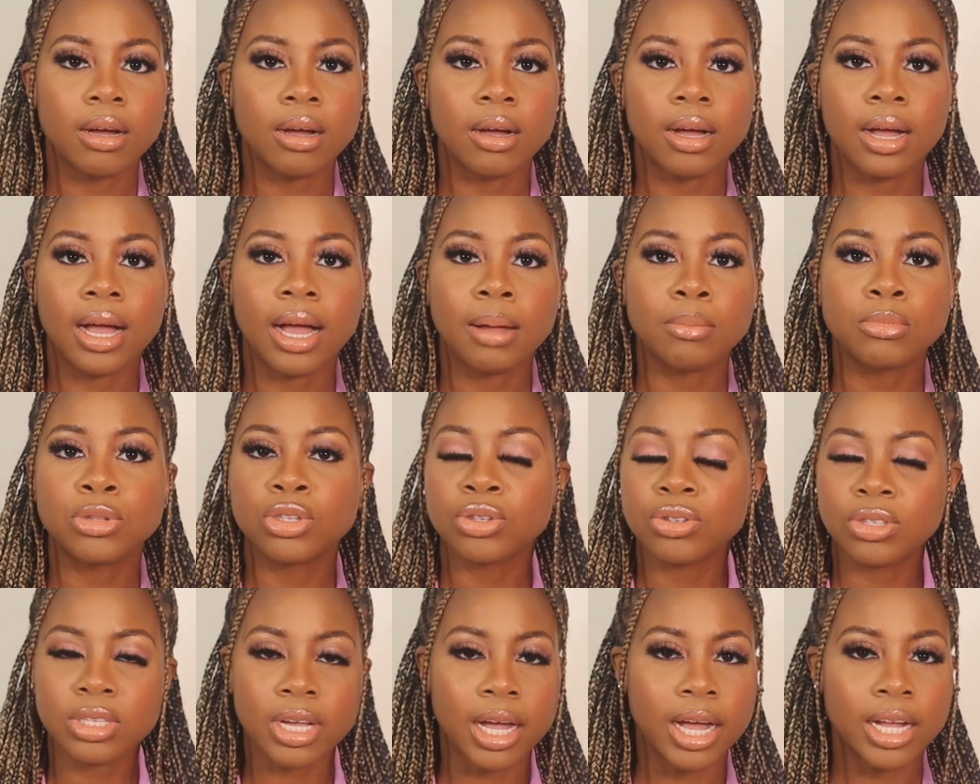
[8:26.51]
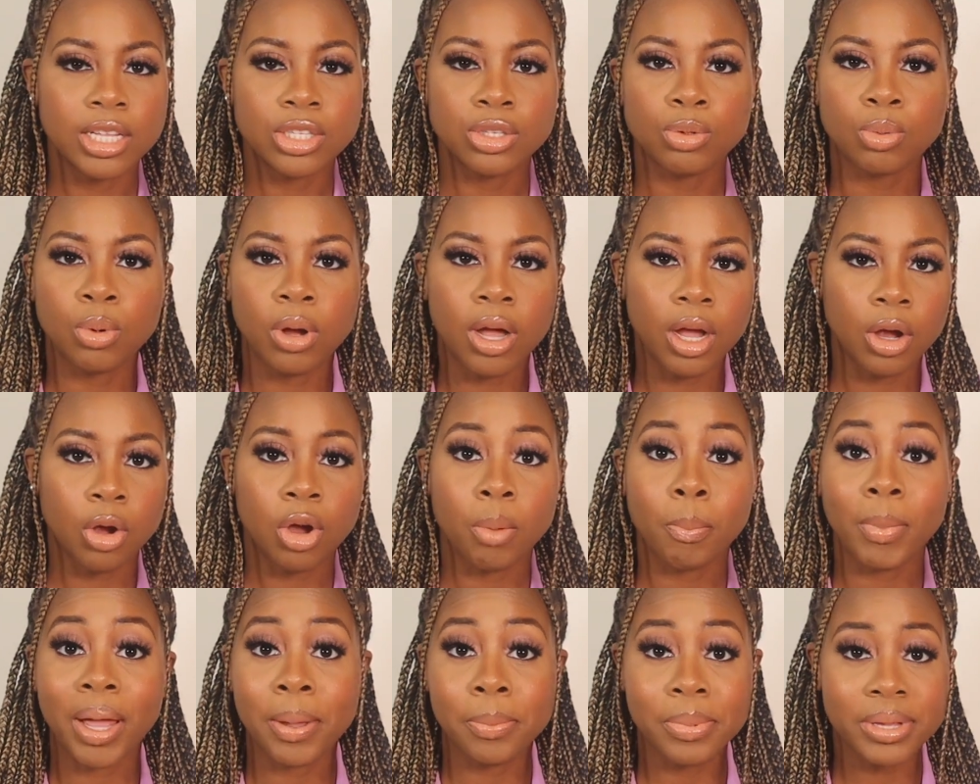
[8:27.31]
oh, I'm too tired to work
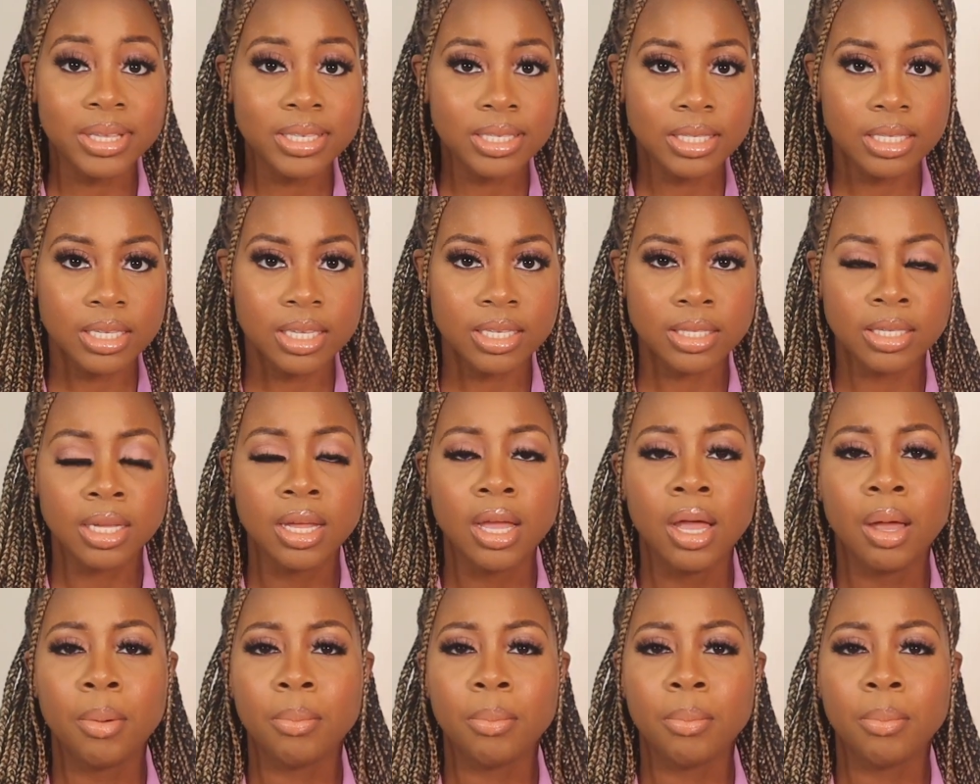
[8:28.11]
on my business.